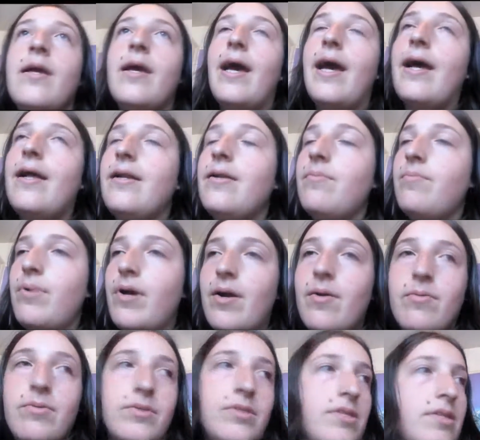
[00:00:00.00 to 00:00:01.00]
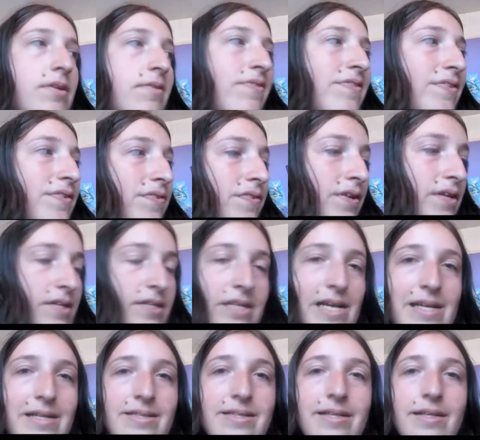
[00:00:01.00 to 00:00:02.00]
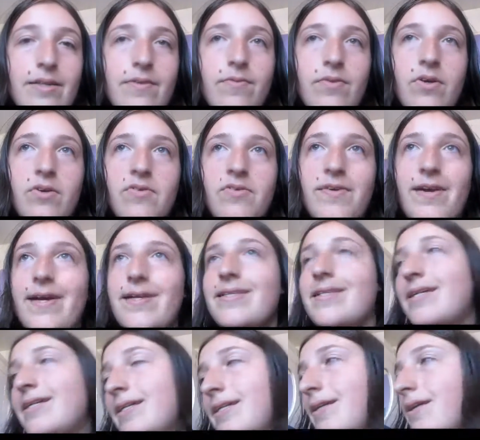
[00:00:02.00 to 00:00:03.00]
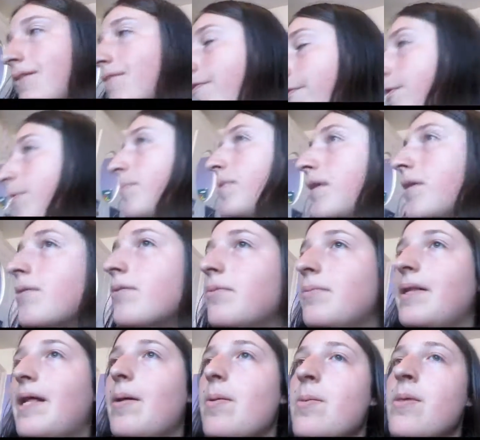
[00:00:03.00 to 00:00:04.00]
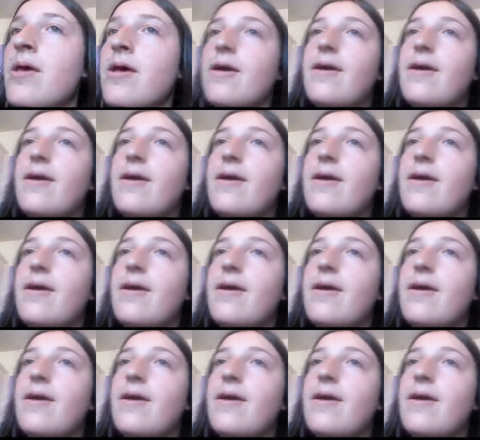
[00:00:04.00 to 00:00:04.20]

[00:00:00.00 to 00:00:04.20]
And But I want to finish editing the vlog first and then I'll film Pokemon Platinum.